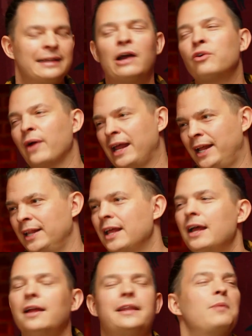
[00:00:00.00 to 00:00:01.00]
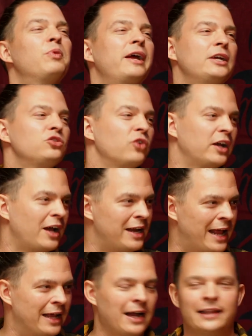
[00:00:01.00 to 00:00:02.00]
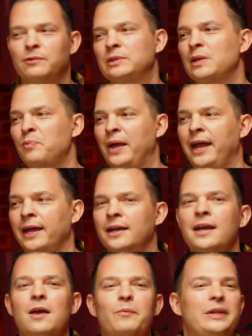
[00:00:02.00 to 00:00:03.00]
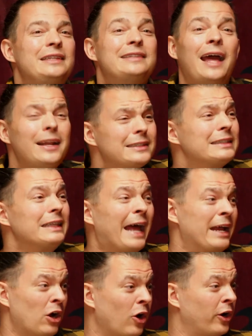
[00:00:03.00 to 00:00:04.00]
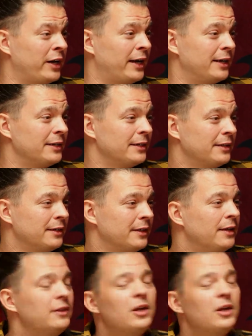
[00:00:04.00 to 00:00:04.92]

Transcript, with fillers: Now, granted, they play a trick on Aegon with the pig, but it, that is lighthearted. They're boys.